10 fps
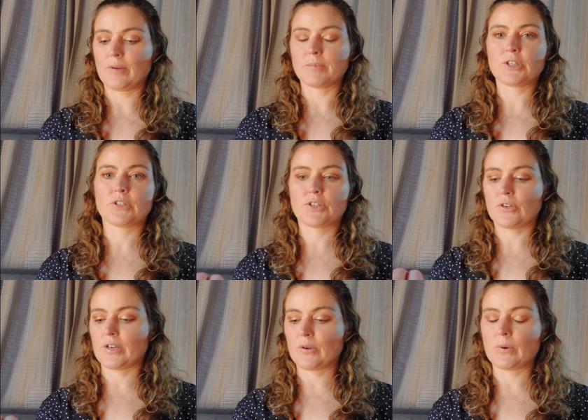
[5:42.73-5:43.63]
I'm just
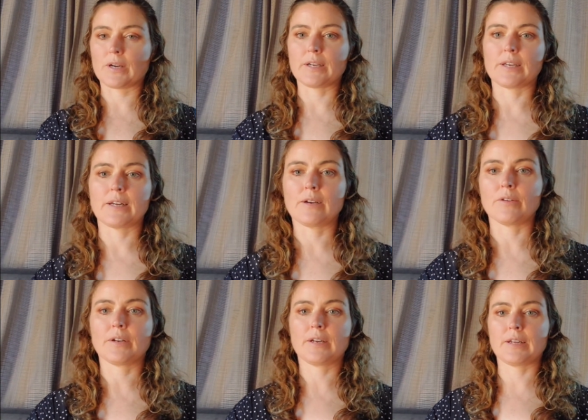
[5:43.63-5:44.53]
trying to quickly
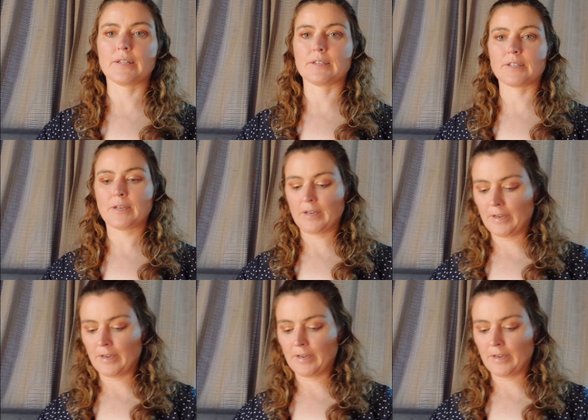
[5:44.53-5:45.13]
get this